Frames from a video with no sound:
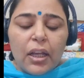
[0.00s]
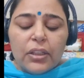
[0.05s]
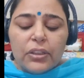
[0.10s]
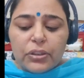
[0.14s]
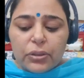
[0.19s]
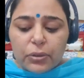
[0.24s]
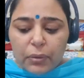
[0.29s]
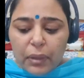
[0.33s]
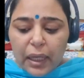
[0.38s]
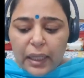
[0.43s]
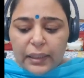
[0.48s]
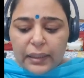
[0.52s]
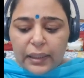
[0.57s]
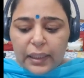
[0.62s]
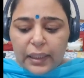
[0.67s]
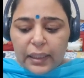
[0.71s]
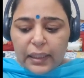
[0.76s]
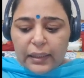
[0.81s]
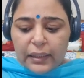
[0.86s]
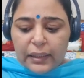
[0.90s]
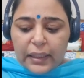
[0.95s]
So I
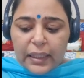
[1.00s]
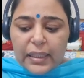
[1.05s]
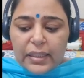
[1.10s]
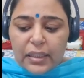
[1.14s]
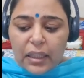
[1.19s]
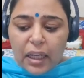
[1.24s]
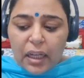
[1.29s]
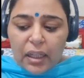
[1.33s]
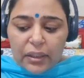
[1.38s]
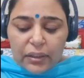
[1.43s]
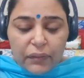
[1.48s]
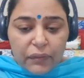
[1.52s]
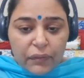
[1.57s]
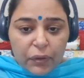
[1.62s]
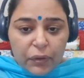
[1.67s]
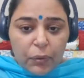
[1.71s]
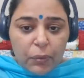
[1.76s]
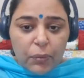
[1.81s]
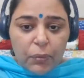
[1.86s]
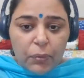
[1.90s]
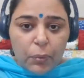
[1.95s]
think these are the
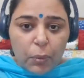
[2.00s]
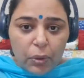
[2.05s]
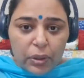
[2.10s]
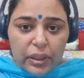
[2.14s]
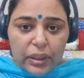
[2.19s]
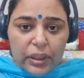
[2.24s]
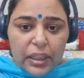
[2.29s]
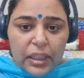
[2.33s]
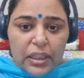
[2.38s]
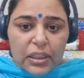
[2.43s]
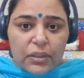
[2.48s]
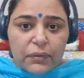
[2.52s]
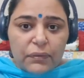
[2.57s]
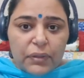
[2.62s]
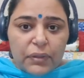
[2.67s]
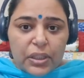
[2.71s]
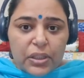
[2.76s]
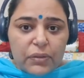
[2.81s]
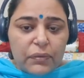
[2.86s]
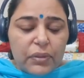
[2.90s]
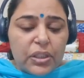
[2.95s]
few qualities
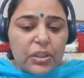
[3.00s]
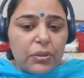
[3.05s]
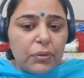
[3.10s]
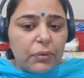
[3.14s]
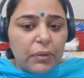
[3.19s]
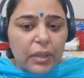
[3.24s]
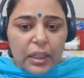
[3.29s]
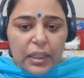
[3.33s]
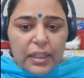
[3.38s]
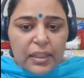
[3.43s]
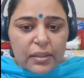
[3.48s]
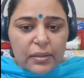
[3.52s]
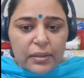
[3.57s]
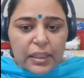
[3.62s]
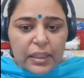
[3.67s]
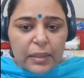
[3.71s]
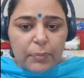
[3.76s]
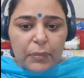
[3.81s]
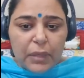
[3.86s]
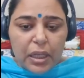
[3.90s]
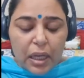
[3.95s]
which really
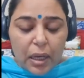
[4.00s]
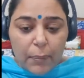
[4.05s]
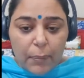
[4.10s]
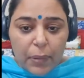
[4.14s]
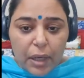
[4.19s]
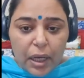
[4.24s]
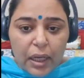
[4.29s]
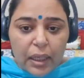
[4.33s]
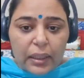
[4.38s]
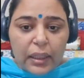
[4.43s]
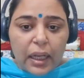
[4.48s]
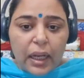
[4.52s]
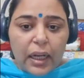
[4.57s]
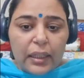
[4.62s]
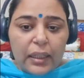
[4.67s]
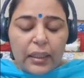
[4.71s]
set me apart,